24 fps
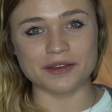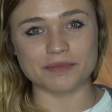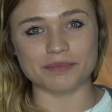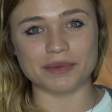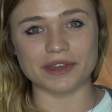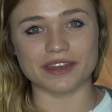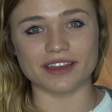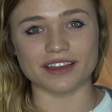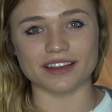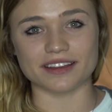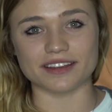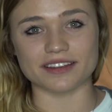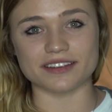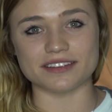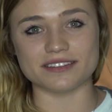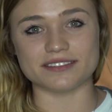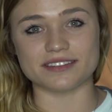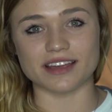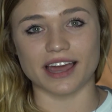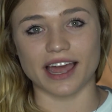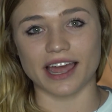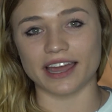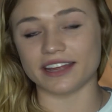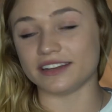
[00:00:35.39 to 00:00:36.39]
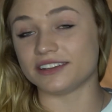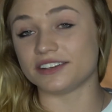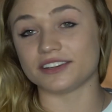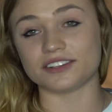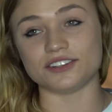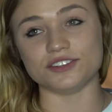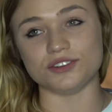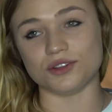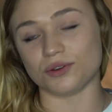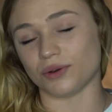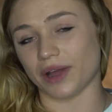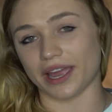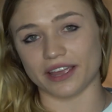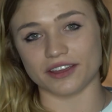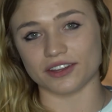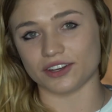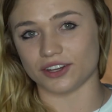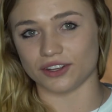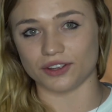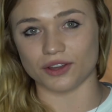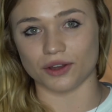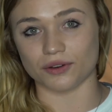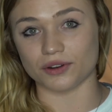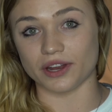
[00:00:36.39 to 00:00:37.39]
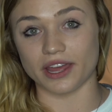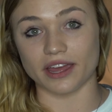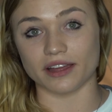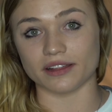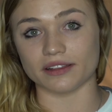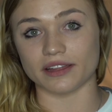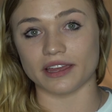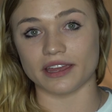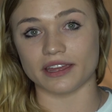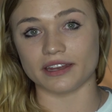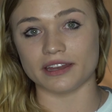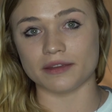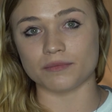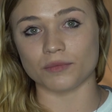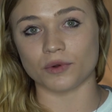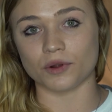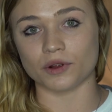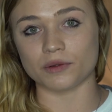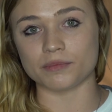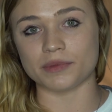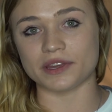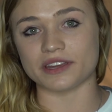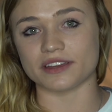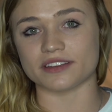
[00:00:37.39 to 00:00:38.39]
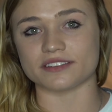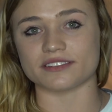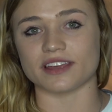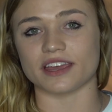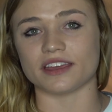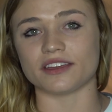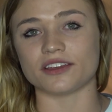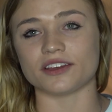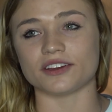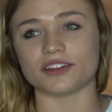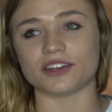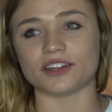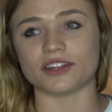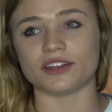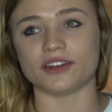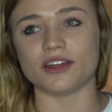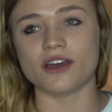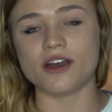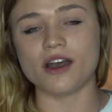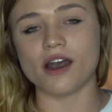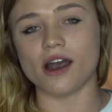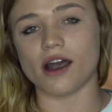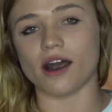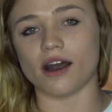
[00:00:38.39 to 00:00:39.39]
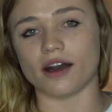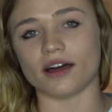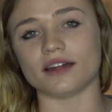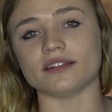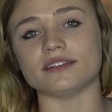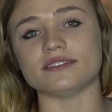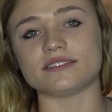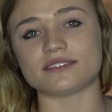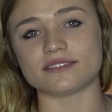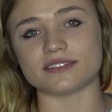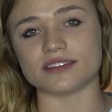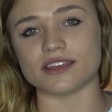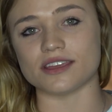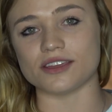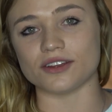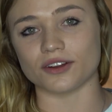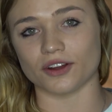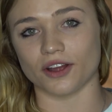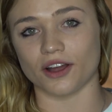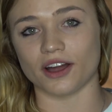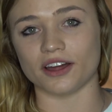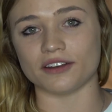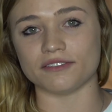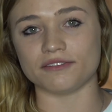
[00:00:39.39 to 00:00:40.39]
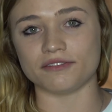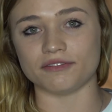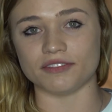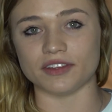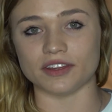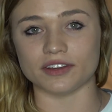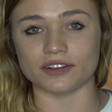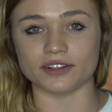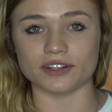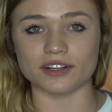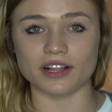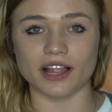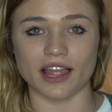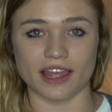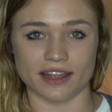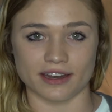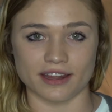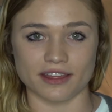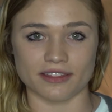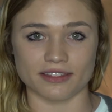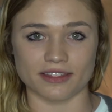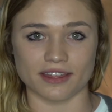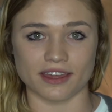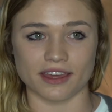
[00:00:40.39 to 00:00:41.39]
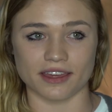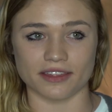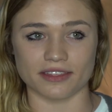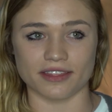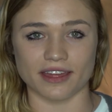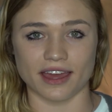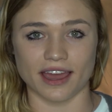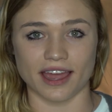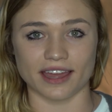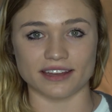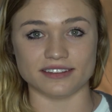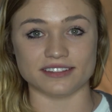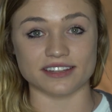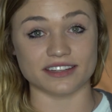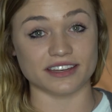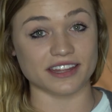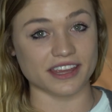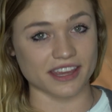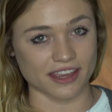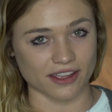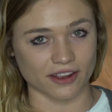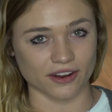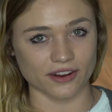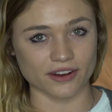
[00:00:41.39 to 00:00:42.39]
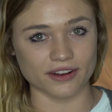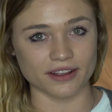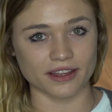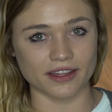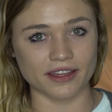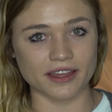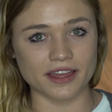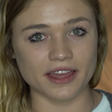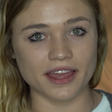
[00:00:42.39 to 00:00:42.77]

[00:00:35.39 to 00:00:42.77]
because I knew I couldn't go to LA anymore because I couldn't on see or on feel anything that I did here.